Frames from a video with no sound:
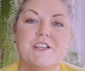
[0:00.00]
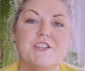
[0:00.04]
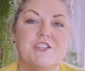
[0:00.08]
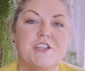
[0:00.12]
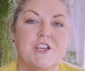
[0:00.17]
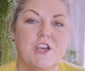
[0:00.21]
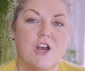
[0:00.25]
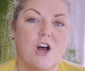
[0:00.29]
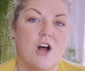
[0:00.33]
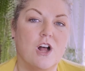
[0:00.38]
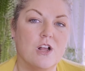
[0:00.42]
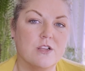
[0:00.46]

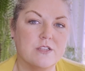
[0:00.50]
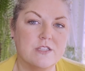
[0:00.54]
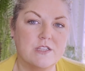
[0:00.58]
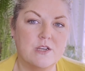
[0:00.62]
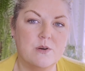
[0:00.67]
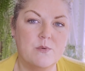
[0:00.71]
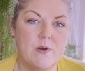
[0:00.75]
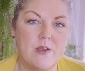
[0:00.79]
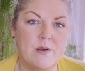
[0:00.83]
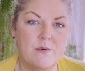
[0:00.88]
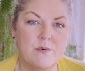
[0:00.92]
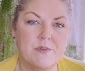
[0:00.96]
she
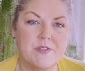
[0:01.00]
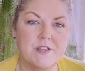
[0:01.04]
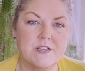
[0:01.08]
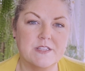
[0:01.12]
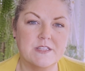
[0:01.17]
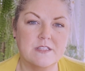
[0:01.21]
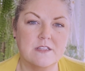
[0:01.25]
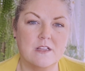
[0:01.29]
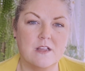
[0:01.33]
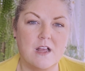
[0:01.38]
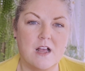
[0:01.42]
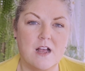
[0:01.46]
also went with a
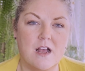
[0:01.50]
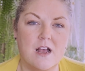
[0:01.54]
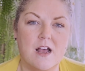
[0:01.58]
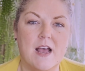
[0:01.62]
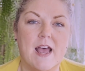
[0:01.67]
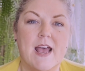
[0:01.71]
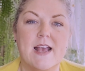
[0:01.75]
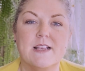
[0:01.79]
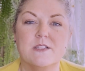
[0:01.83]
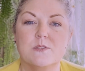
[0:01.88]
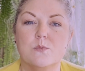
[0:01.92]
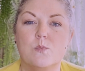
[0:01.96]

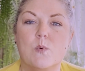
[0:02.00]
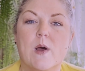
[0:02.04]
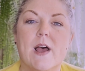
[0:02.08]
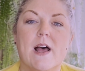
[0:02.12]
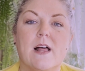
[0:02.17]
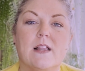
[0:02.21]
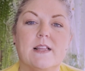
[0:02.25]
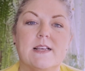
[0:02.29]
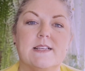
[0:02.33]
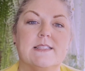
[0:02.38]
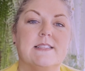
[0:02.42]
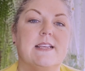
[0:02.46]
slaw as
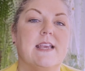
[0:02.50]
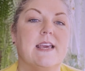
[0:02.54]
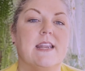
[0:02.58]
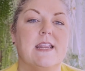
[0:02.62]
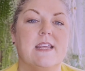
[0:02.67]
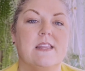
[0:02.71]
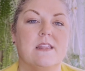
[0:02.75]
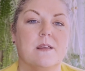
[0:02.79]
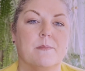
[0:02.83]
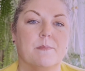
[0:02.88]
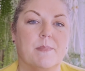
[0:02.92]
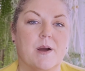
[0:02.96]
well as
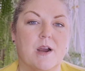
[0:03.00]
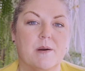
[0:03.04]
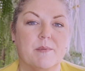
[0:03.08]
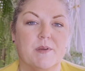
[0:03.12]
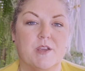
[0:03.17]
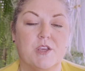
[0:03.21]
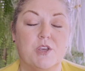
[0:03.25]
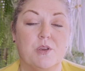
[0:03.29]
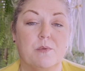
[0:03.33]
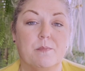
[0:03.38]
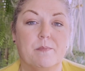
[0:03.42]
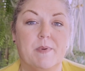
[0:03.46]
getting the
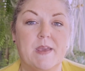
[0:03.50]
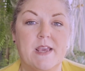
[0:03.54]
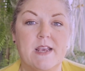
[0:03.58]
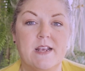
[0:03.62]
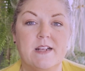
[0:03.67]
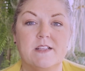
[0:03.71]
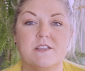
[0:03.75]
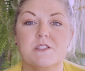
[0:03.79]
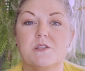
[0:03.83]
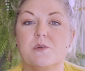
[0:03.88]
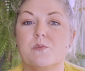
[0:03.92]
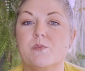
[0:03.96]
barbecue
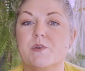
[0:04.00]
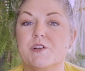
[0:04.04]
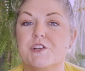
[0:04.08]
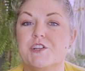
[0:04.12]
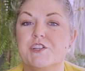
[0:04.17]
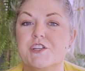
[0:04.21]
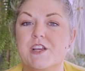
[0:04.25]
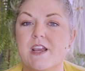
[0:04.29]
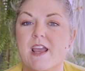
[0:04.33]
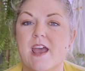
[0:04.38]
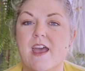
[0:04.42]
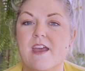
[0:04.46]
beans, which
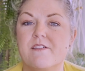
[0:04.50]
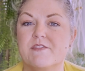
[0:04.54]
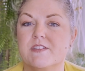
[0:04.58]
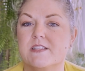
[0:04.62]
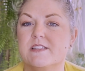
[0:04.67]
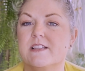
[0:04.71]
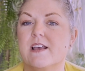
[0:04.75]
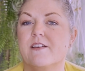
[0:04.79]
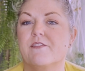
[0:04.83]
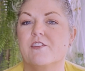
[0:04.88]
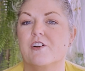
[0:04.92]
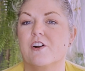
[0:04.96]
she gave a
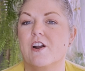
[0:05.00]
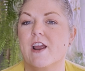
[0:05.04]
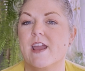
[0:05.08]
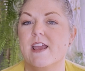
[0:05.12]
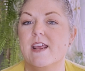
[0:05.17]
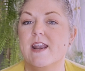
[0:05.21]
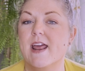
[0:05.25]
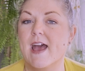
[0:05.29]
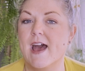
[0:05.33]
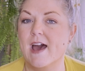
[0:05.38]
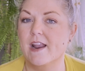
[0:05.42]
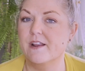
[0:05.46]
7 or
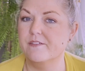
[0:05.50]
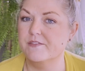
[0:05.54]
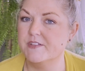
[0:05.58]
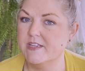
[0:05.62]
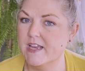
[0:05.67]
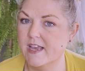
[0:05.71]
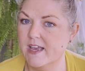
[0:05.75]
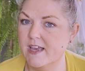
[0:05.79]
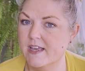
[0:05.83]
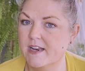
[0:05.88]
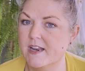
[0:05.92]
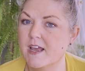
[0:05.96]
8 out of
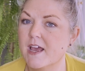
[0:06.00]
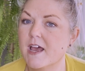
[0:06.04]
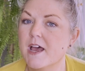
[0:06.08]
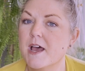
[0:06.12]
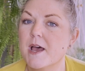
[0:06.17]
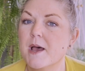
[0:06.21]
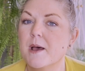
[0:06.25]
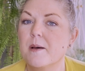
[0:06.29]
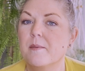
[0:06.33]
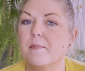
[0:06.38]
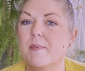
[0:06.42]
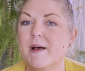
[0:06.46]
10,
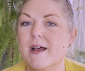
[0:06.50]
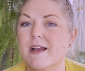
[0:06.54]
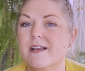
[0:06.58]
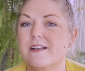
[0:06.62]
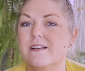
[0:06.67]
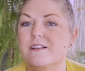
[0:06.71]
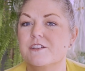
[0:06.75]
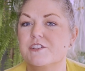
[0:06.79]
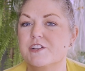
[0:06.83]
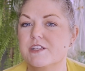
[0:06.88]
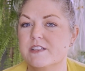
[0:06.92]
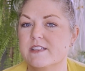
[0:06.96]

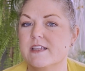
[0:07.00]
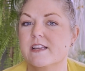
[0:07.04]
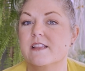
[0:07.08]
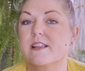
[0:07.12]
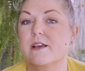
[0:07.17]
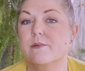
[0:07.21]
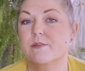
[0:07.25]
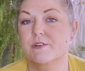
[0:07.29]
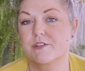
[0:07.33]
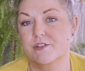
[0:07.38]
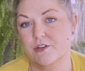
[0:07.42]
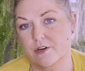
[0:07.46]
but she said
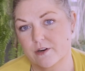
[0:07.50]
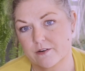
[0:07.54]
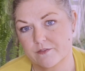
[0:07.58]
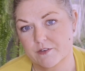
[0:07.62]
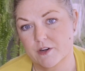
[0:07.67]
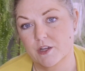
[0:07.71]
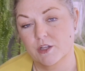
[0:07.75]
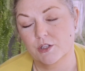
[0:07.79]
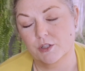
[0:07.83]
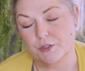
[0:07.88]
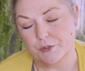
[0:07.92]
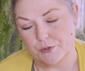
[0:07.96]
they were
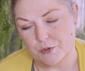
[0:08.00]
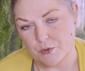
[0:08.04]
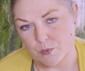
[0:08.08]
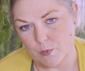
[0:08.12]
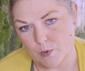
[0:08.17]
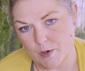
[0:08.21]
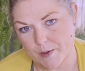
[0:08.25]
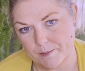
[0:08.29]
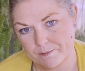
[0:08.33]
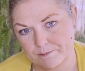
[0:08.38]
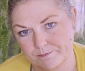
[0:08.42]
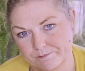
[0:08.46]
served
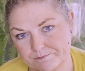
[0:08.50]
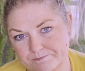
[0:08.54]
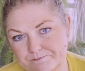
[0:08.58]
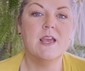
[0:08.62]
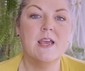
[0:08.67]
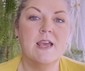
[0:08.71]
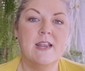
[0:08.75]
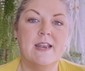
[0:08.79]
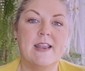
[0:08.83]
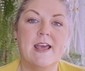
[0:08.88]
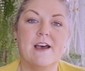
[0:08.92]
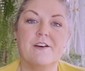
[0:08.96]
lukewarm.
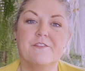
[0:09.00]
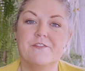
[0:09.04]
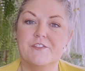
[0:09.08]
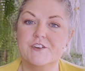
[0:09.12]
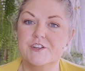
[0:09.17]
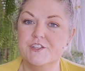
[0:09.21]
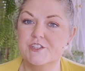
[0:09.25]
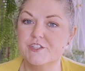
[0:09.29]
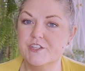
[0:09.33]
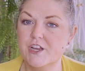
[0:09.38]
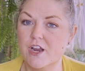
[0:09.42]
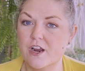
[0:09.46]
Now for
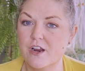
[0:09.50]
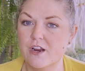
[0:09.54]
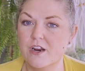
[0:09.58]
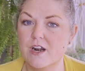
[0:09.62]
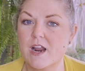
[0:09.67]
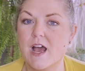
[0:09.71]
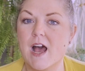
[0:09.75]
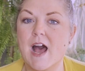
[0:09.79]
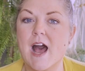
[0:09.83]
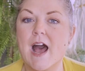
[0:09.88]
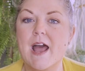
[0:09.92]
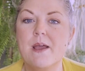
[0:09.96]

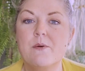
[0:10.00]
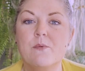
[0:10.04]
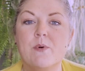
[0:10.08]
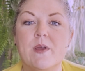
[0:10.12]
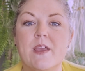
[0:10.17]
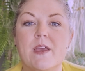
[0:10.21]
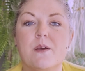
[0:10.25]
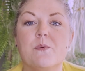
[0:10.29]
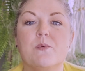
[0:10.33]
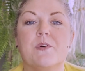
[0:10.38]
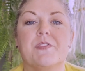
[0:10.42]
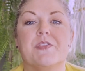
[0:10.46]
dessert, I
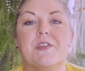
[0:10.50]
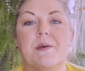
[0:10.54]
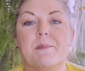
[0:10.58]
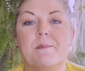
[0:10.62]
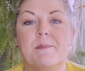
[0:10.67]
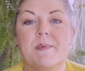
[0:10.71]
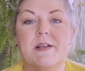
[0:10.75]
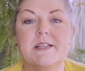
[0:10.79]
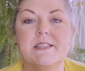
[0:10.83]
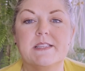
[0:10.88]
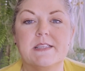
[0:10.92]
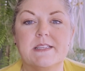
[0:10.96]
went with the
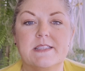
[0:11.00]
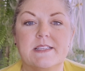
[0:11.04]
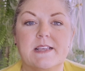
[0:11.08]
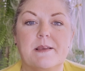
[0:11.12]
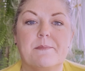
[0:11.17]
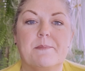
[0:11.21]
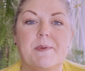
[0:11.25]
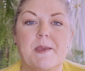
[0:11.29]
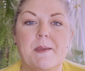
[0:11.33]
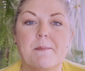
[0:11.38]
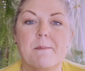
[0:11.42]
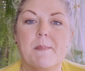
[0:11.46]

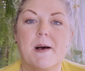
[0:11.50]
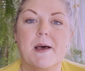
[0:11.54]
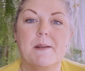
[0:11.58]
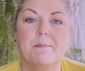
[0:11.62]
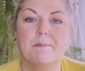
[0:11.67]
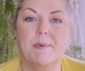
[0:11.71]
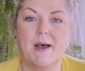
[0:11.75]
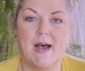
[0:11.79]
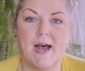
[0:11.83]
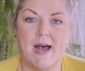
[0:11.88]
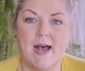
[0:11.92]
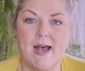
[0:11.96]
Mississippi
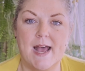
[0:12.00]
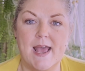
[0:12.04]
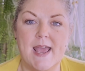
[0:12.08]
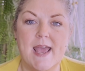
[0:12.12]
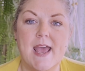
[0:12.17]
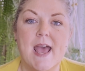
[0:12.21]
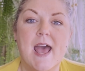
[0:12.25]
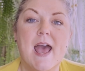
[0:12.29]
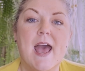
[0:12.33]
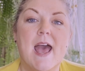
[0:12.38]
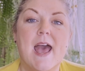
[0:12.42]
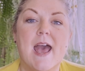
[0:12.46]
mud pie,
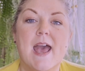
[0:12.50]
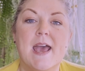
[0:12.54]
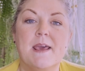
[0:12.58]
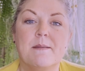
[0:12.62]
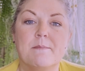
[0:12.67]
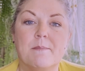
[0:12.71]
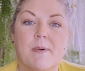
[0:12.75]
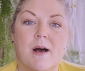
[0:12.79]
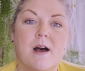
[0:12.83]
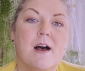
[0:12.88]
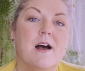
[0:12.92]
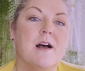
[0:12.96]

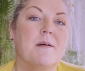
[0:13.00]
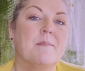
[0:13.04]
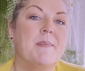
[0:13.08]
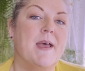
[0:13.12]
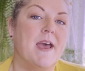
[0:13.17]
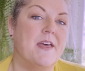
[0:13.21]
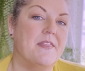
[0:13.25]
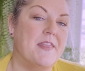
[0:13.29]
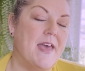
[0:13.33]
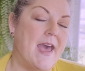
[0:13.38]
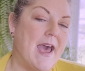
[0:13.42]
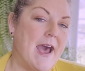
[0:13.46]
and Mom
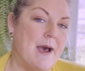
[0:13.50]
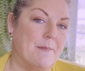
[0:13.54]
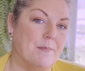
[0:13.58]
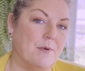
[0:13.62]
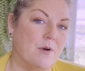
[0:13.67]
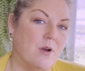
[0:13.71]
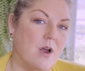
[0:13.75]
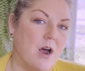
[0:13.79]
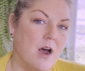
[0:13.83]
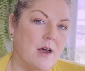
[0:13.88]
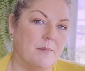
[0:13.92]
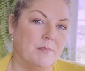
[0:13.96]
had the
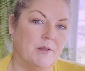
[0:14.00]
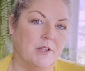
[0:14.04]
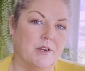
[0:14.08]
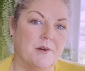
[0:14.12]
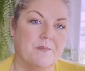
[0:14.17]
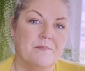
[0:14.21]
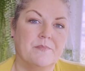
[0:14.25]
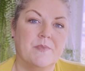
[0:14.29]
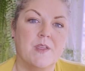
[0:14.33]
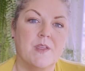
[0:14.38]
apple cobbler.